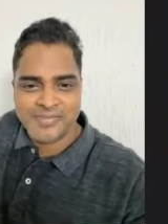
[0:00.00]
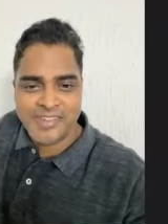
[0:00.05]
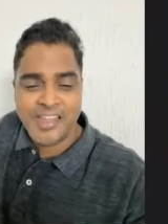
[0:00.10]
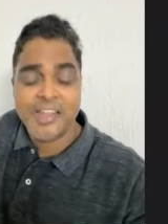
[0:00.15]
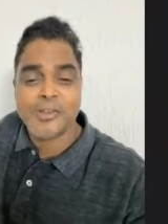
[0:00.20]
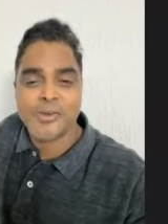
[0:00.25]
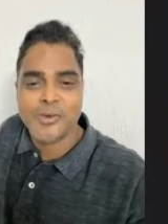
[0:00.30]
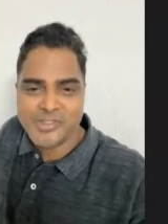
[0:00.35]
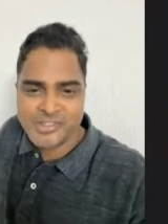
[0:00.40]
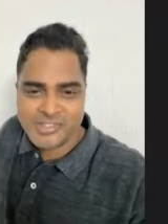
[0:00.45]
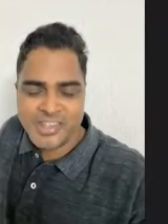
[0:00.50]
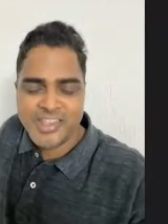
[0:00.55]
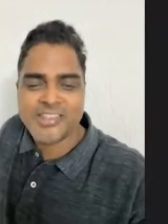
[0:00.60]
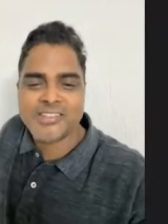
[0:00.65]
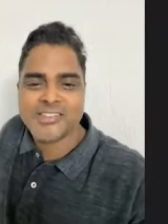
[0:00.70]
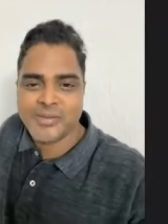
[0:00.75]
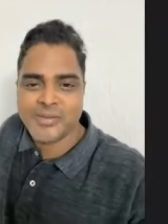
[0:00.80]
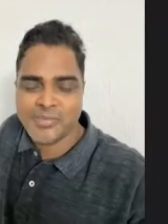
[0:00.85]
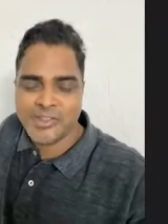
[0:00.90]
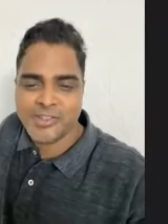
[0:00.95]
Yeah, you were
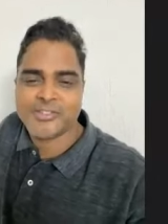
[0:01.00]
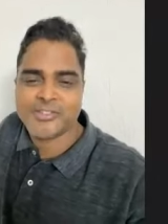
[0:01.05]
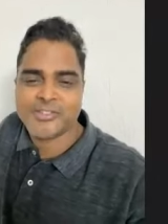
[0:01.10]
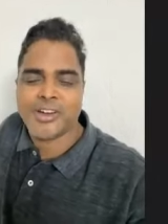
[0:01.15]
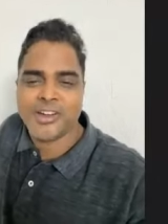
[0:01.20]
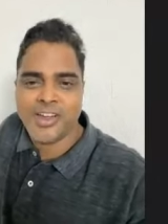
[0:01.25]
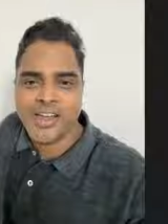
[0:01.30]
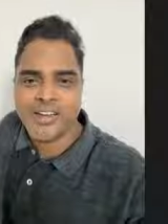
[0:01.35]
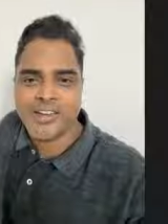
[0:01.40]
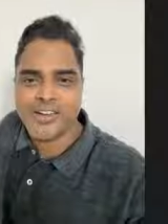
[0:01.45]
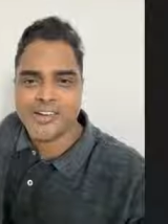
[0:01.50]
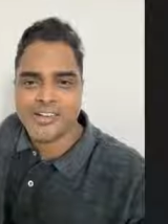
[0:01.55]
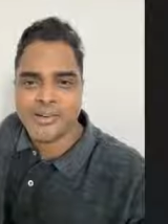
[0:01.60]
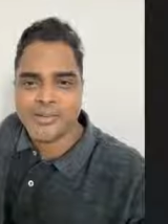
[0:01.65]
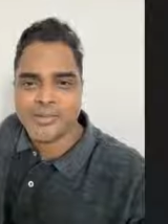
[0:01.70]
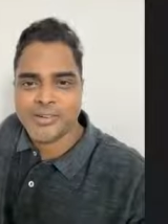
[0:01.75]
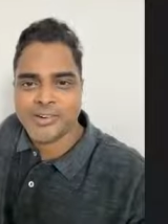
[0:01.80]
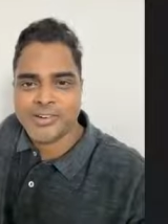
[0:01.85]
saying something. Sorry, I interrupted.